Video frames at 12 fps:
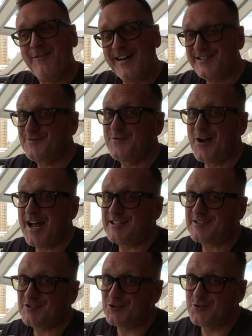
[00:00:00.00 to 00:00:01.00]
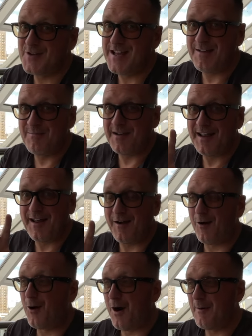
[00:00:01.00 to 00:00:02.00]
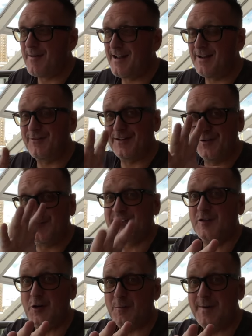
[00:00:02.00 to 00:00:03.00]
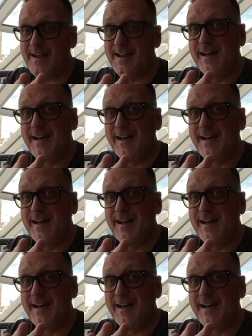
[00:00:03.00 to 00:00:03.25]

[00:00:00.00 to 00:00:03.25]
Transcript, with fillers: asked for it extremely hot. I mean, you saw me.